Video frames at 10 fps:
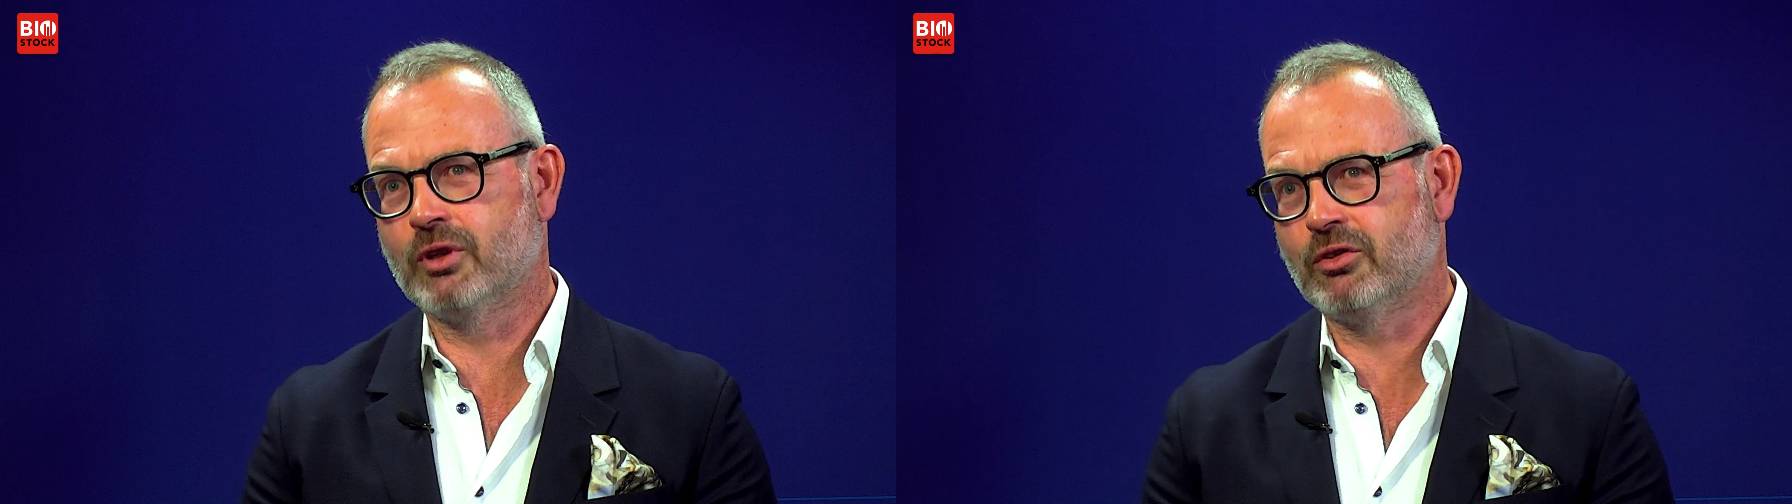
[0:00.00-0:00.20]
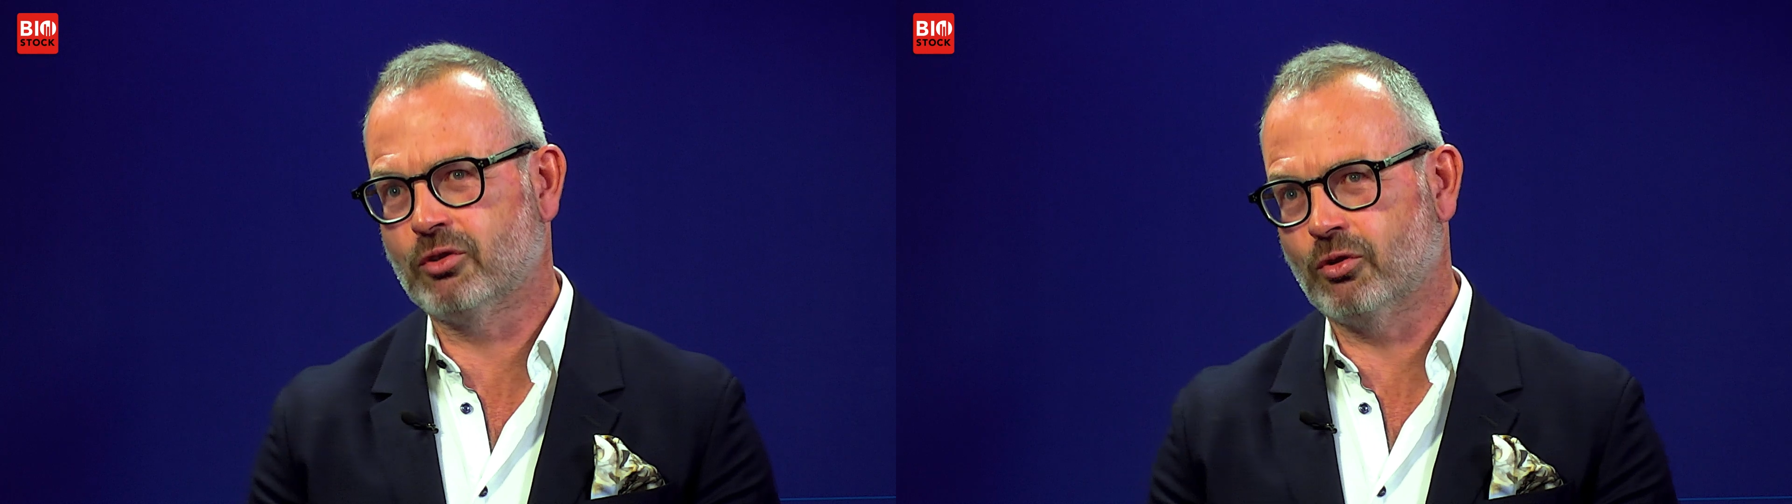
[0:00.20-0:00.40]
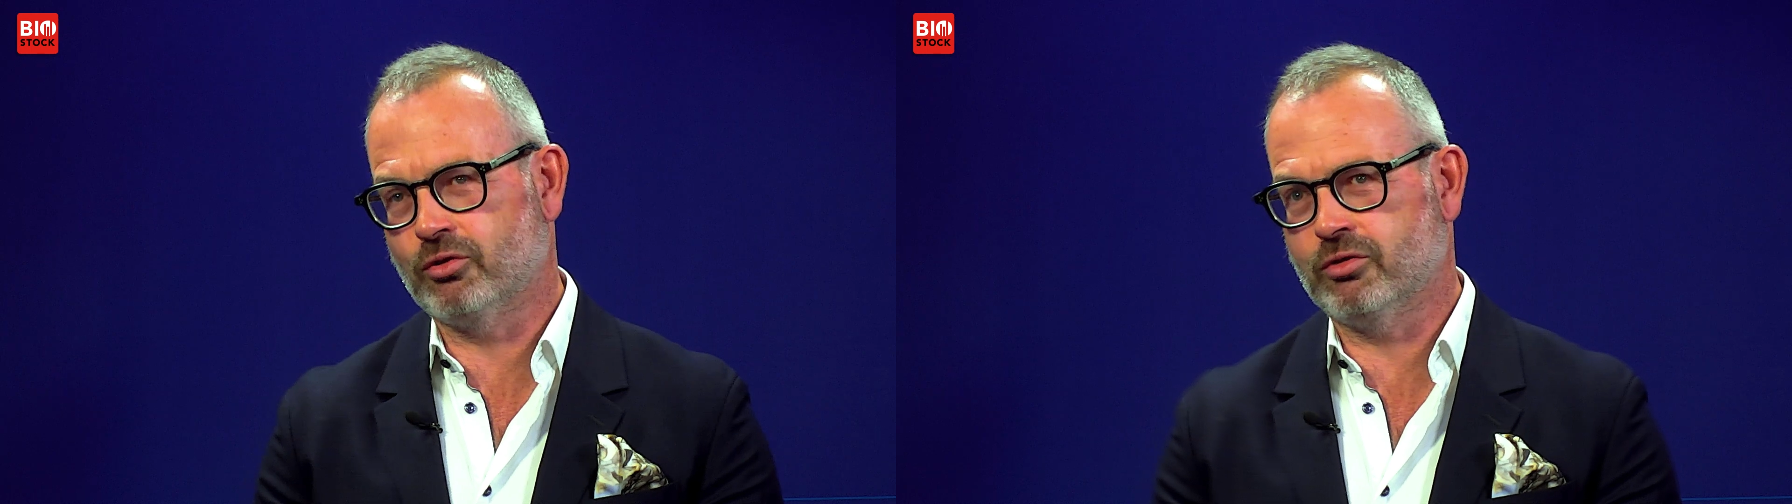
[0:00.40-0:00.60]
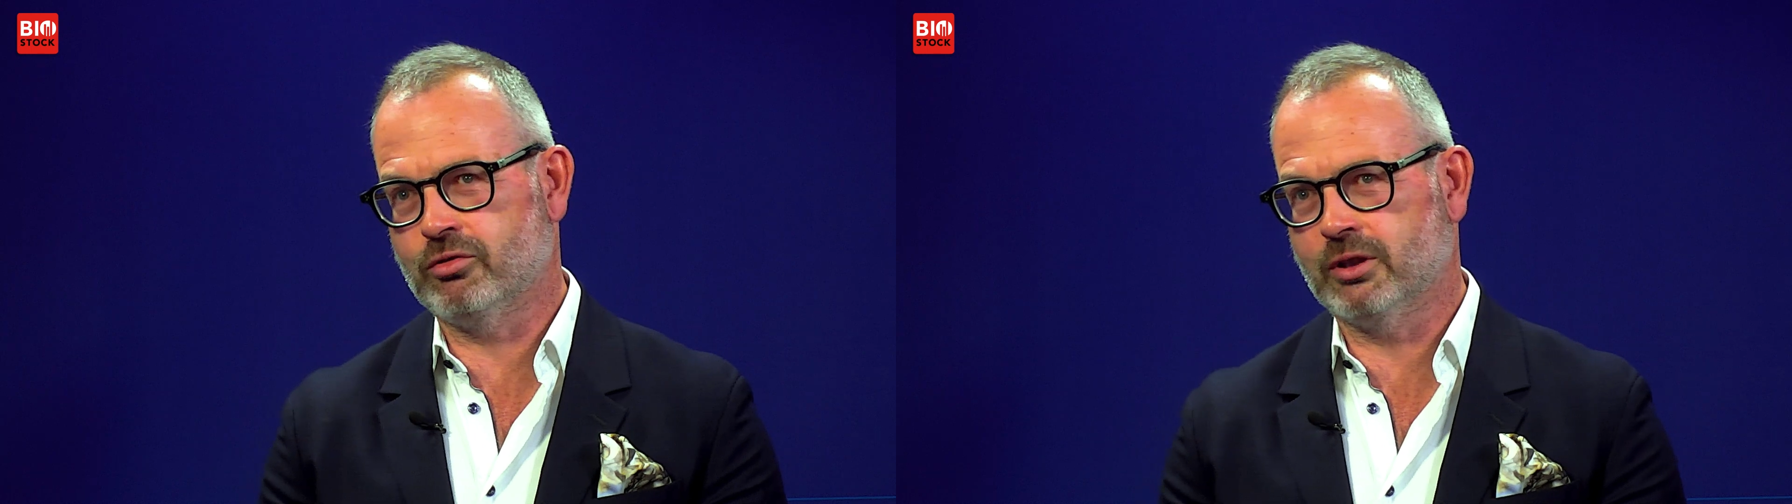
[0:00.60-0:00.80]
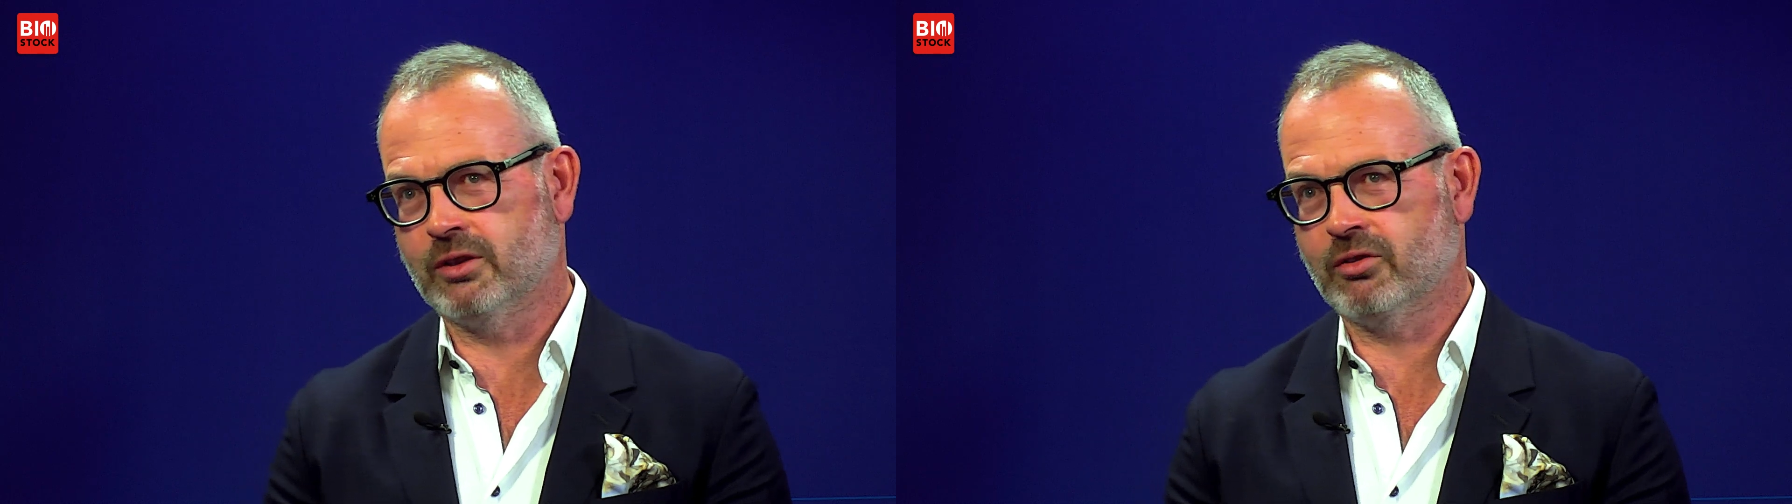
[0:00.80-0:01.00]
resources,
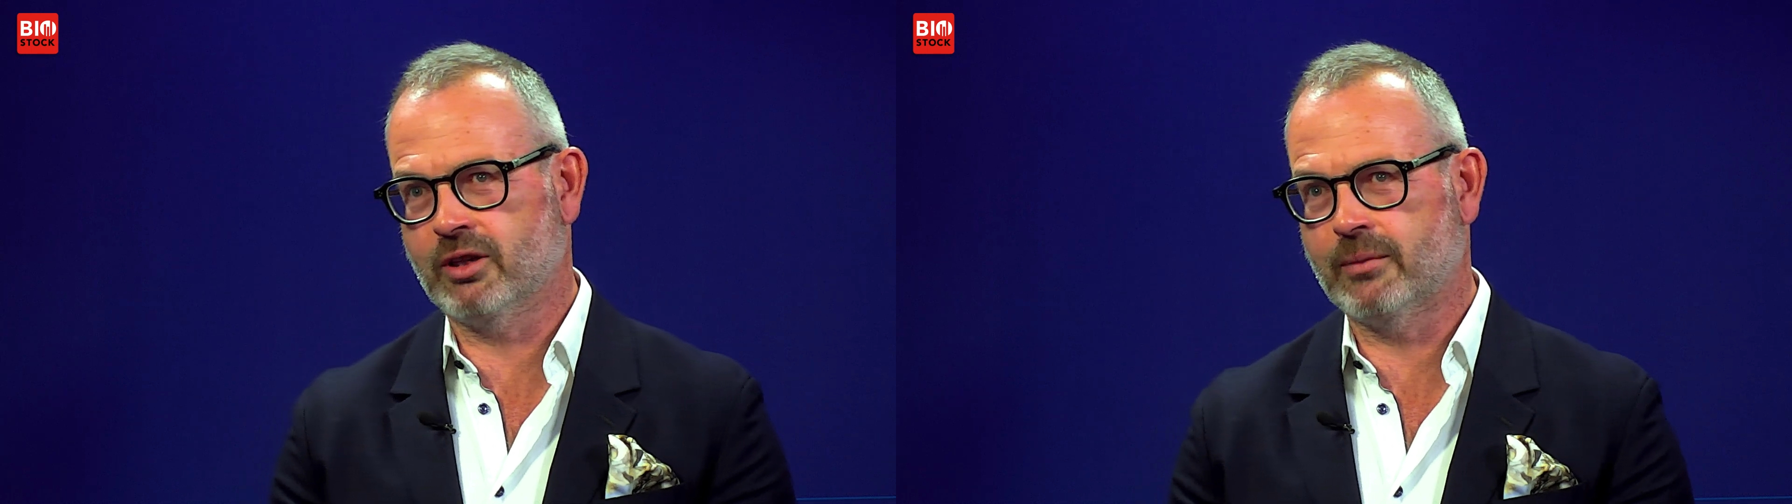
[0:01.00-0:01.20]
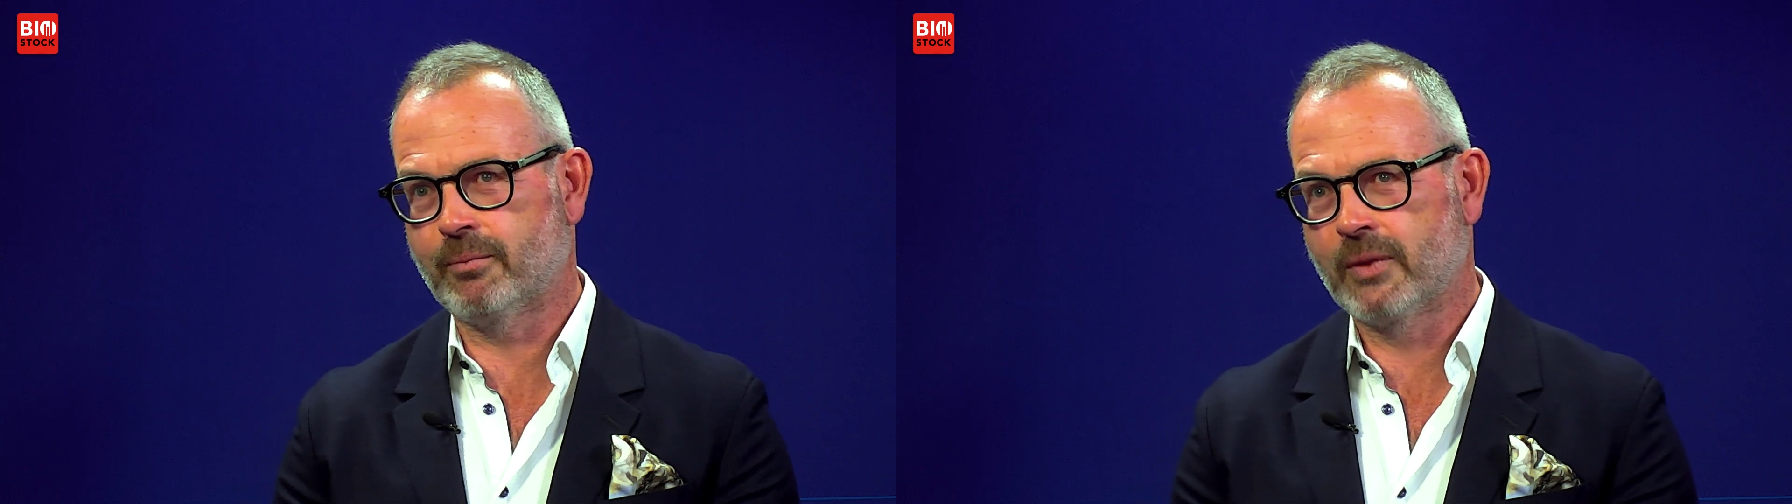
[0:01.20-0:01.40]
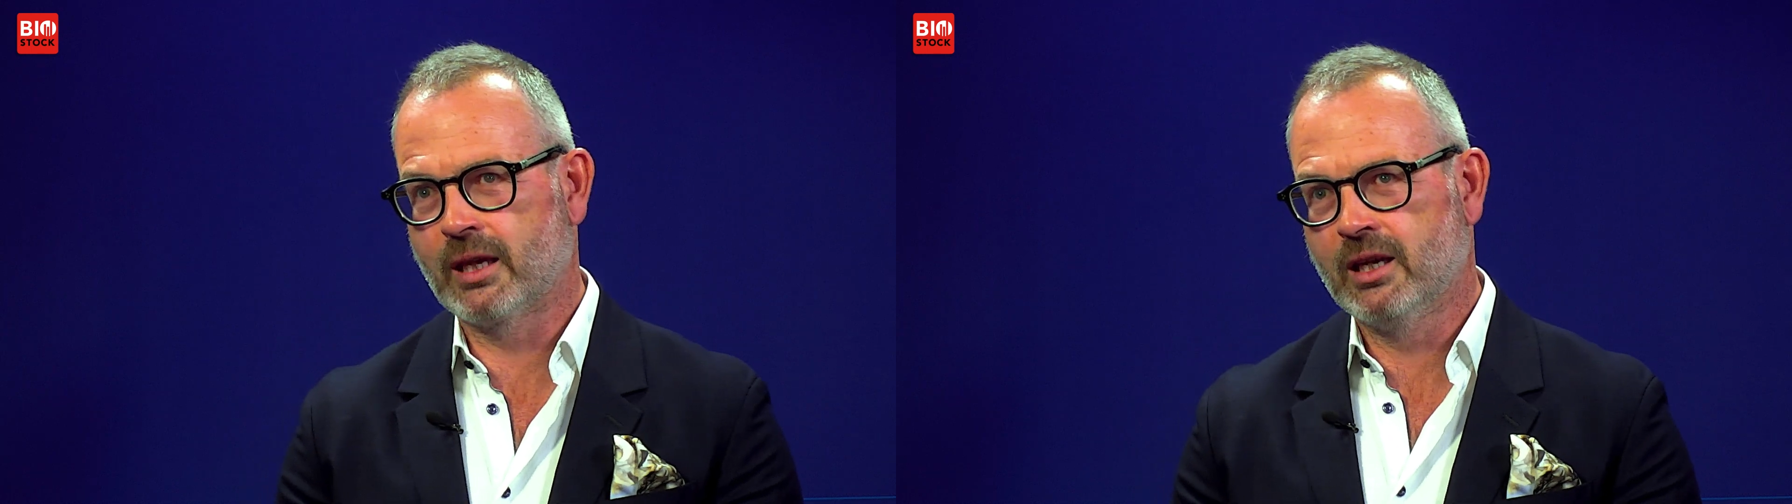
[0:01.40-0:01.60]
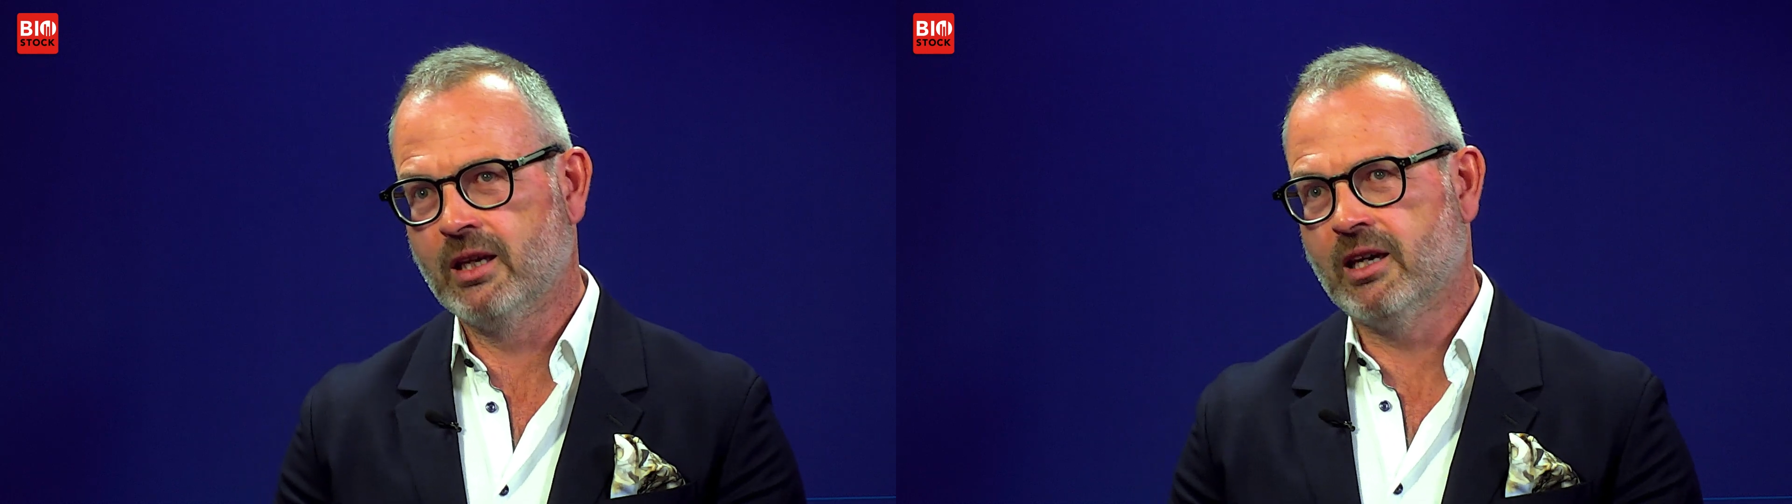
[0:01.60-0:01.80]
you can say. Mm-hmm.